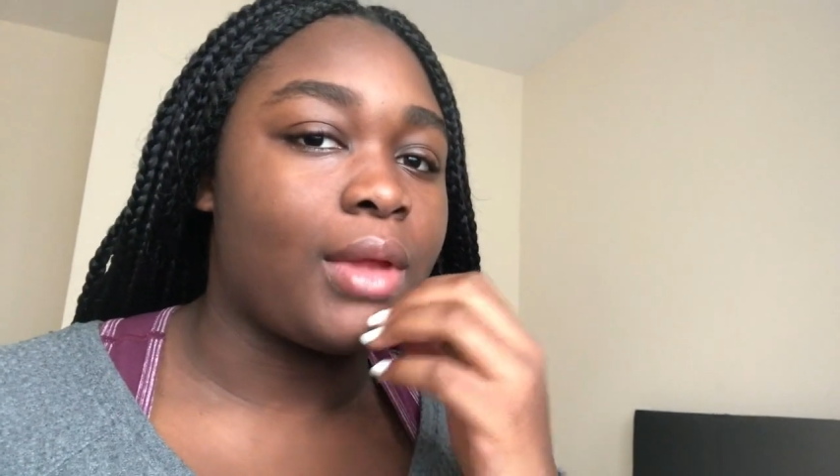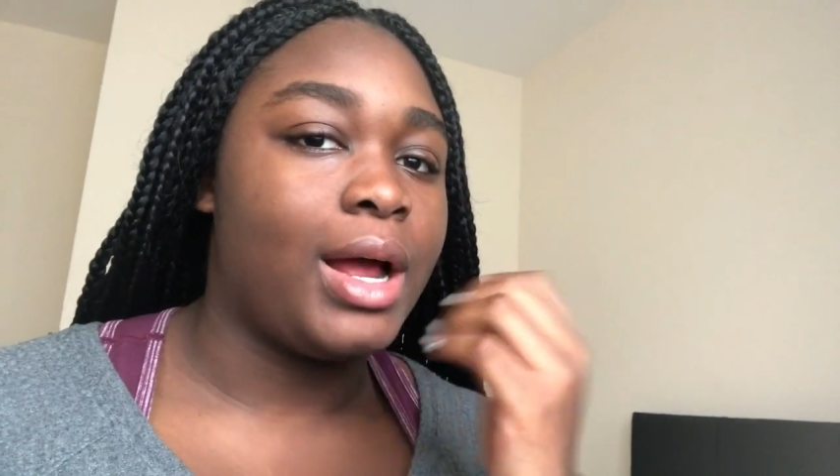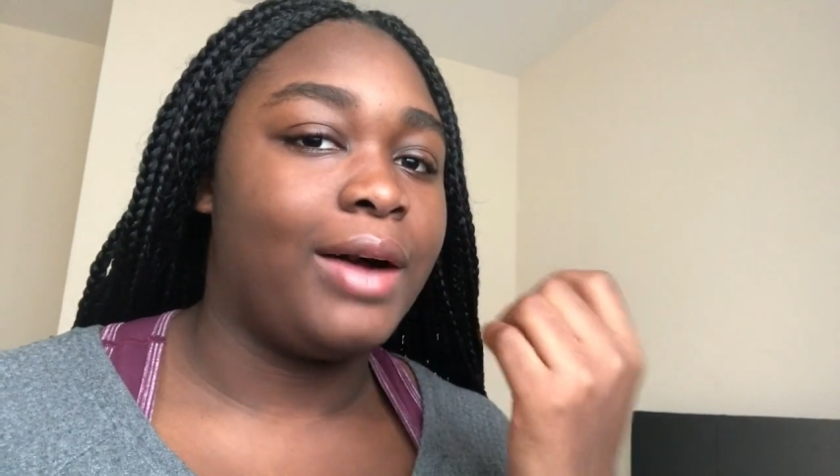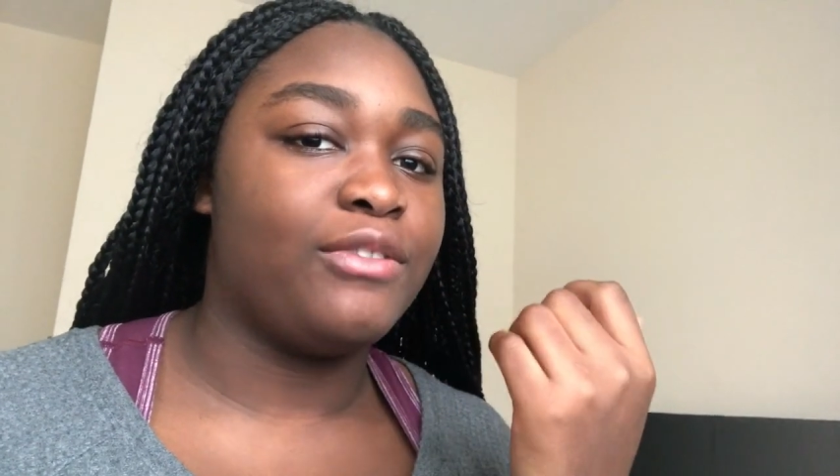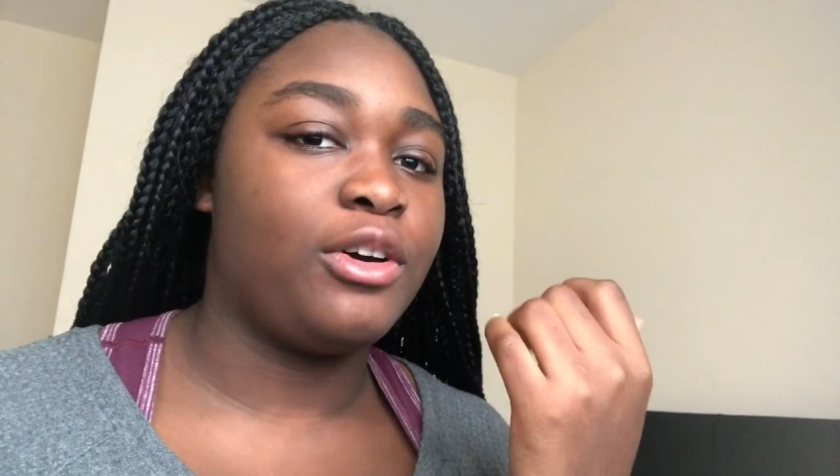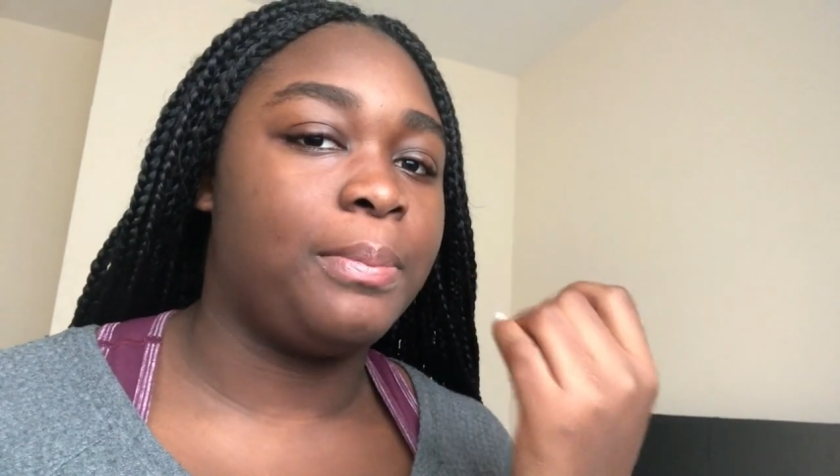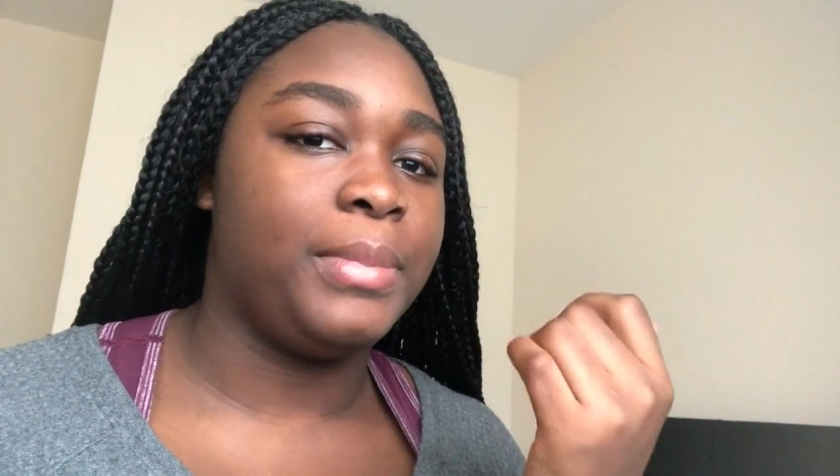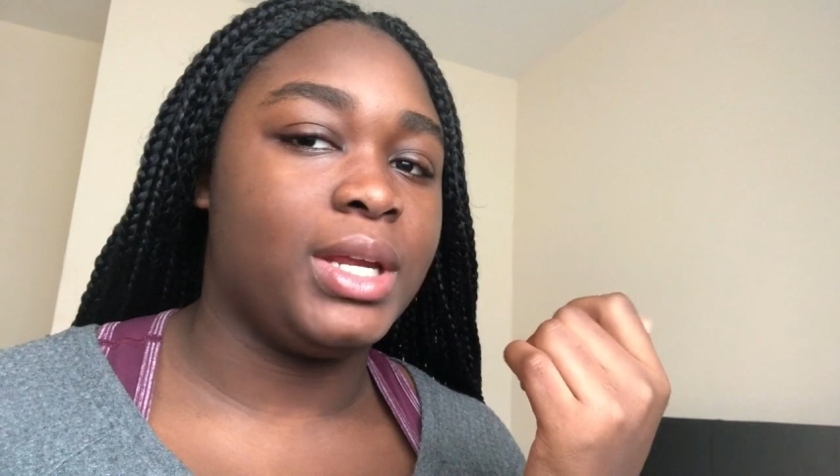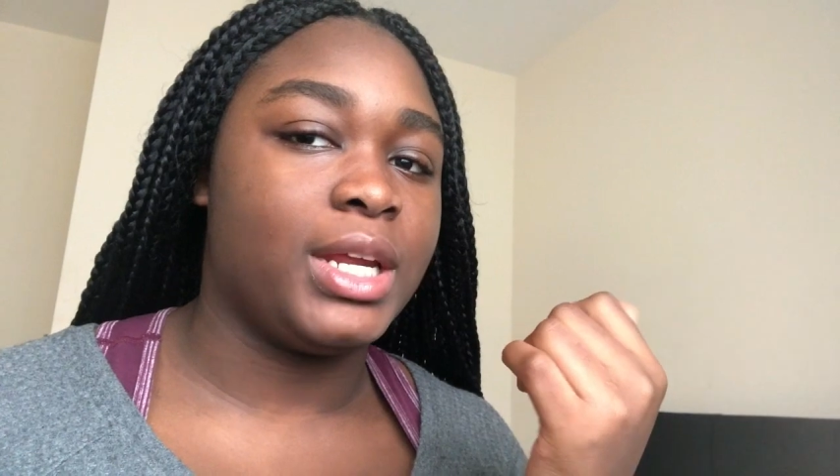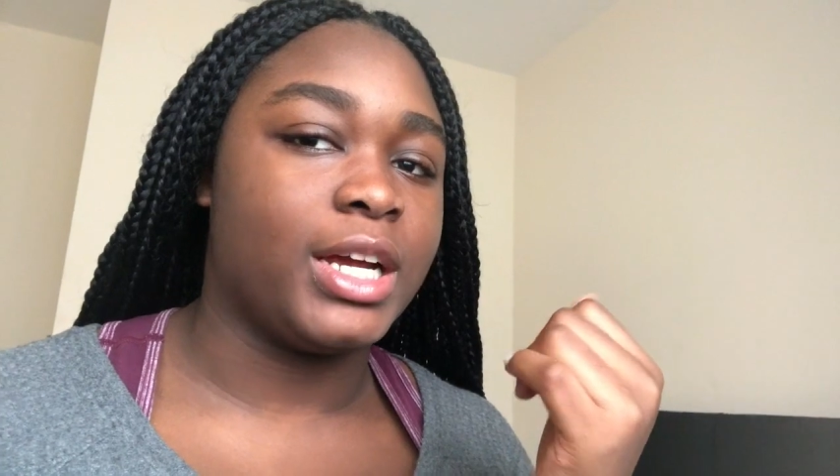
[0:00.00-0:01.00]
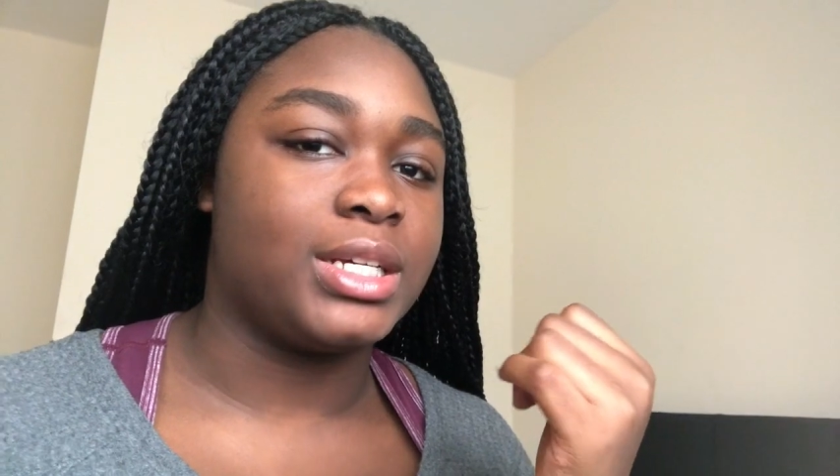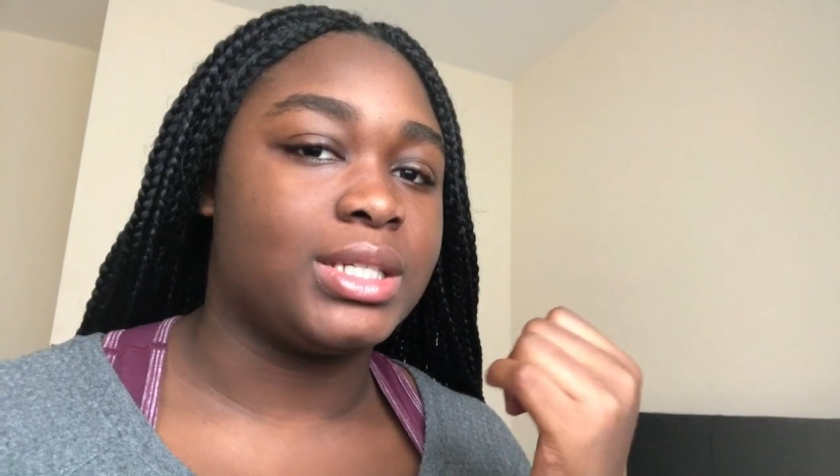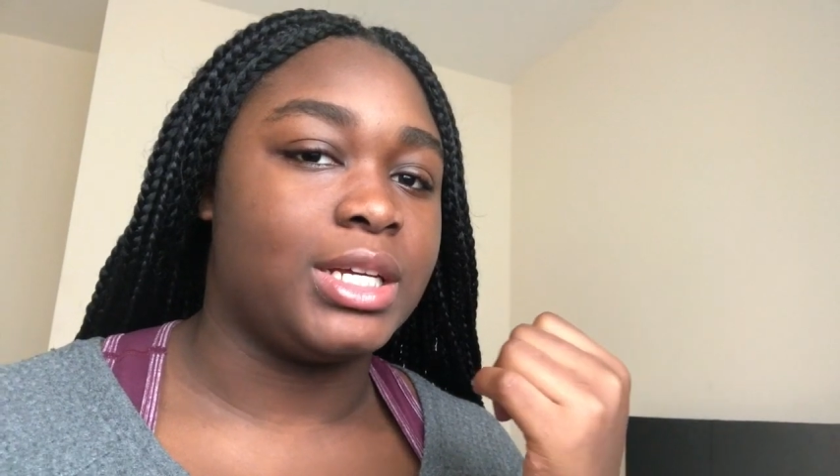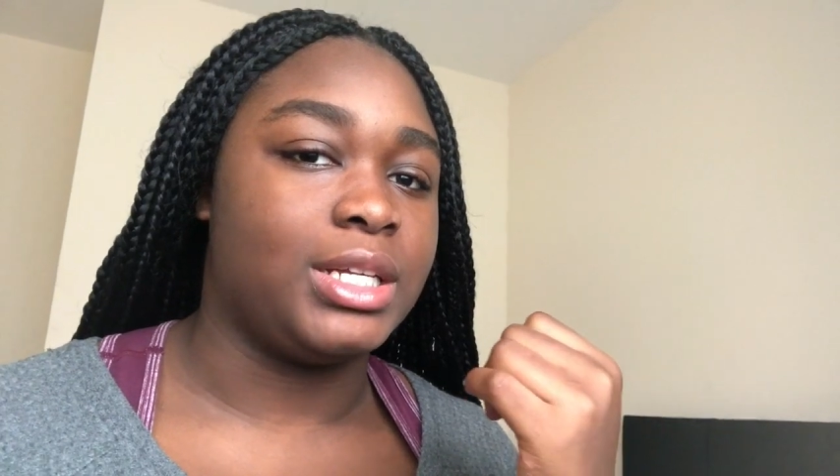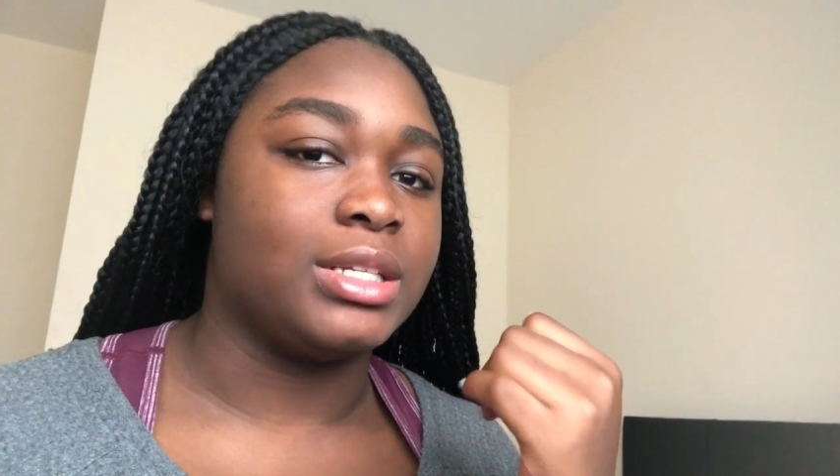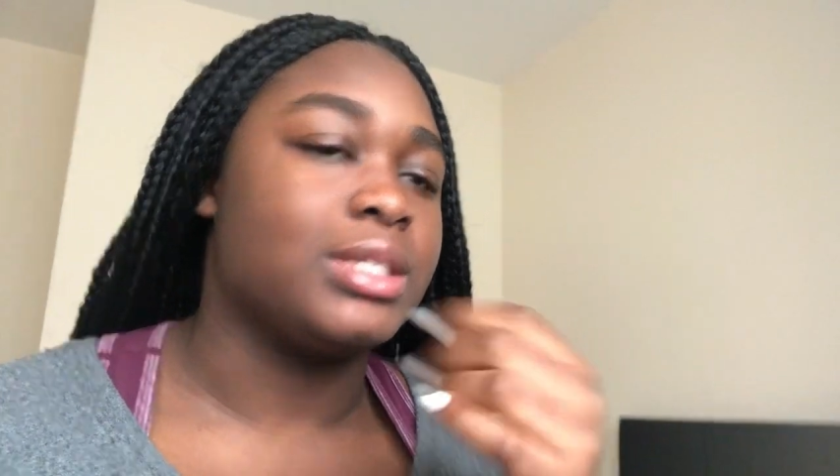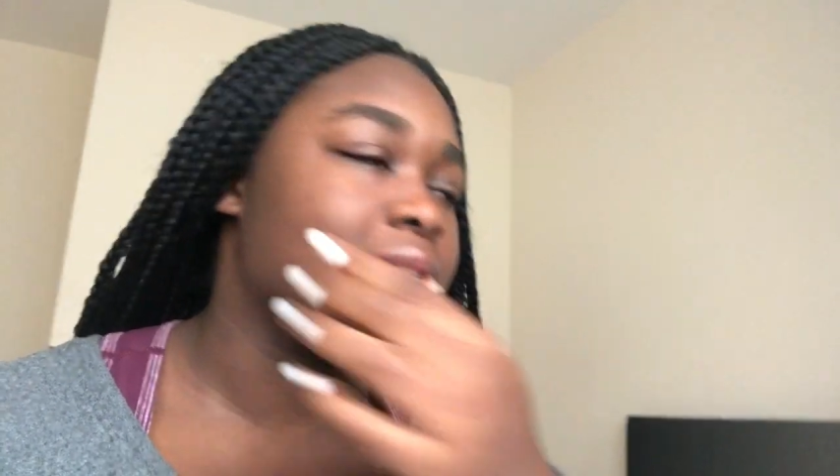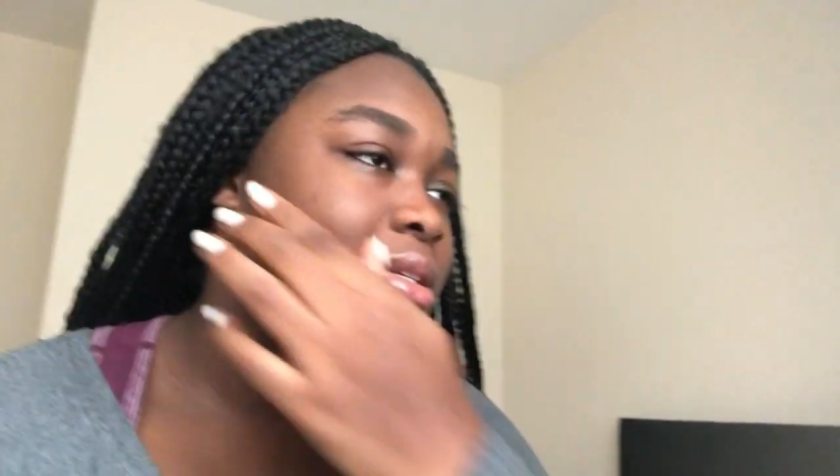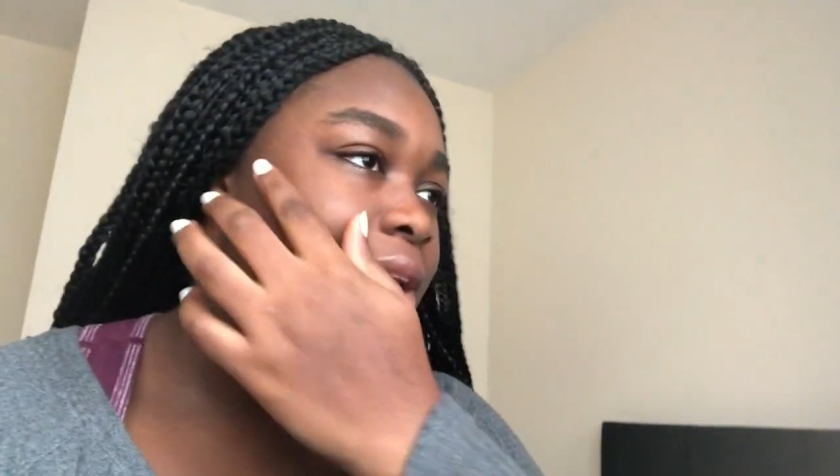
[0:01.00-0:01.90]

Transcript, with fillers: I've not been here since